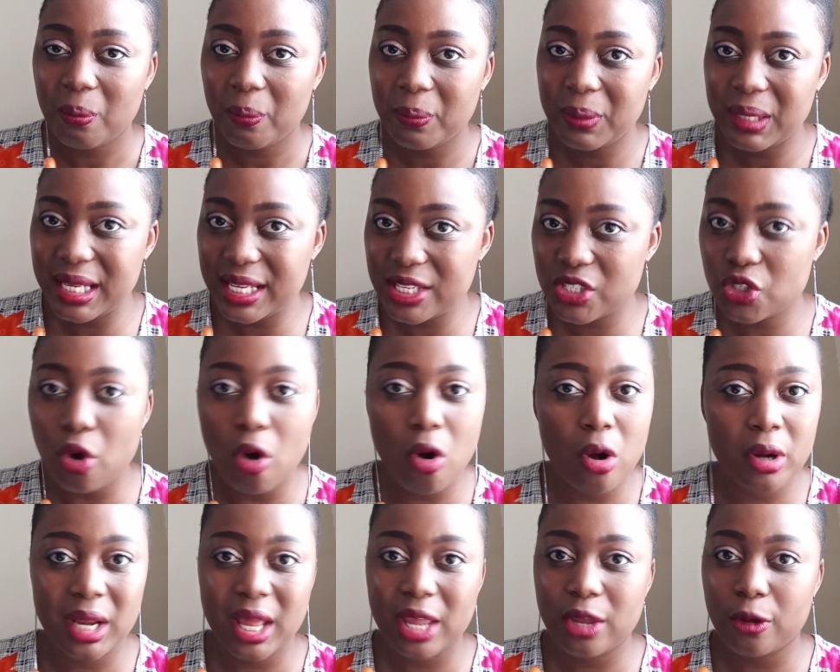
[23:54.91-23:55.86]
Please
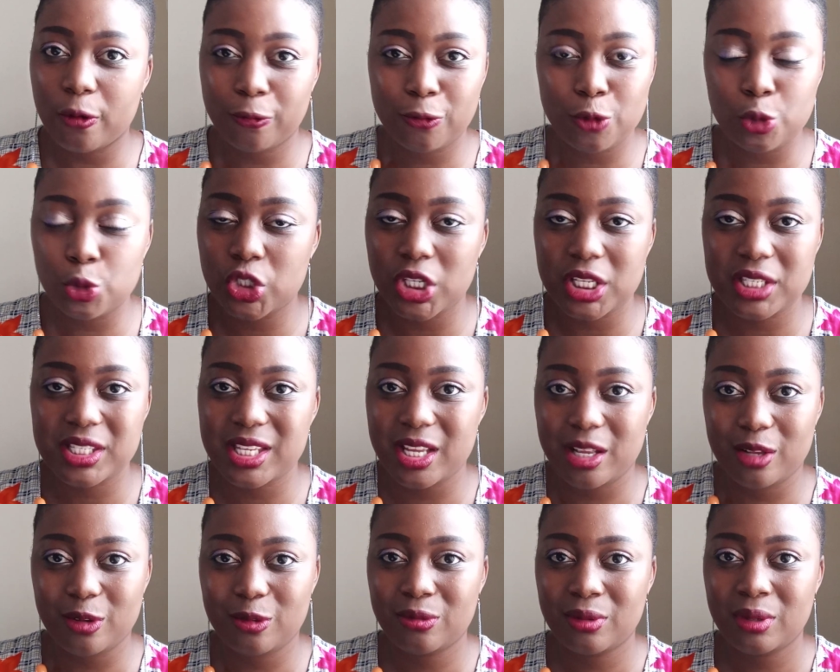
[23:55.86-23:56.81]
honor your future
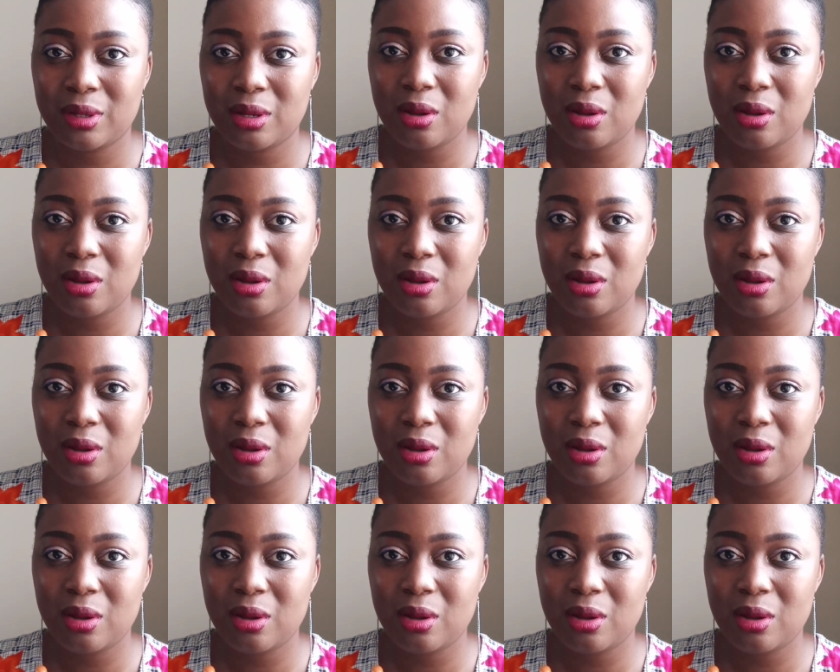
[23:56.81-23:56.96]
self.